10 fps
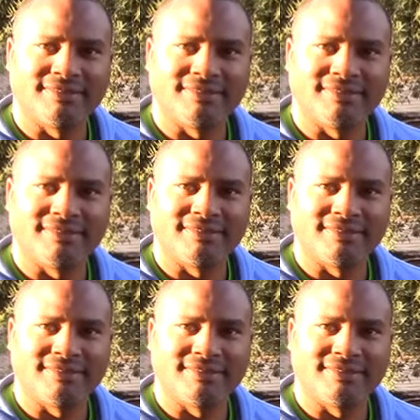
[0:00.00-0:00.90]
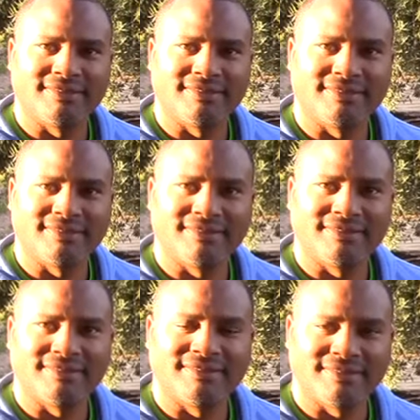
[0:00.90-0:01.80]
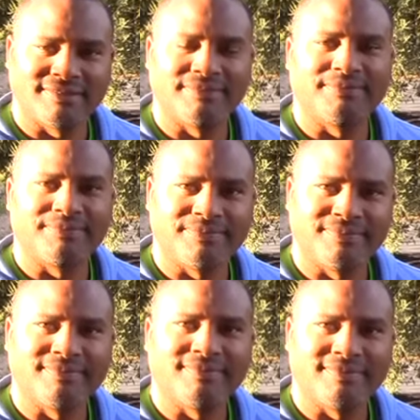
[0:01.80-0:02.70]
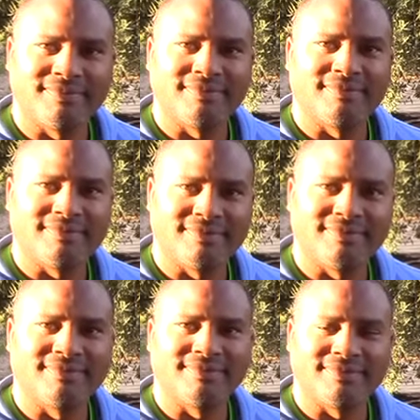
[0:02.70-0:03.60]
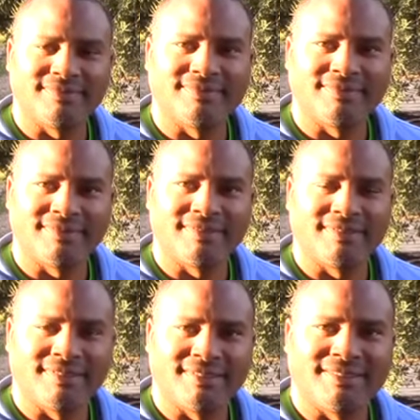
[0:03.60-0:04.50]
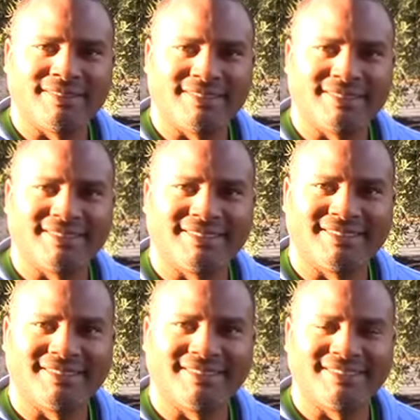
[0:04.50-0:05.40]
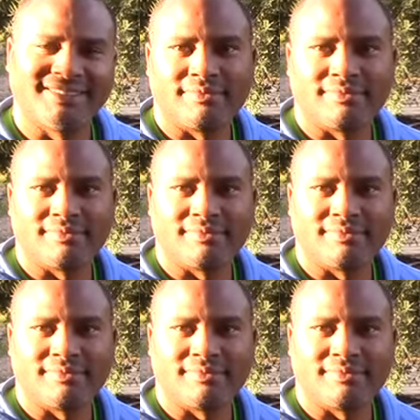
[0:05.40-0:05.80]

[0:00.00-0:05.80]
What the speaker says: This person isn't speaking.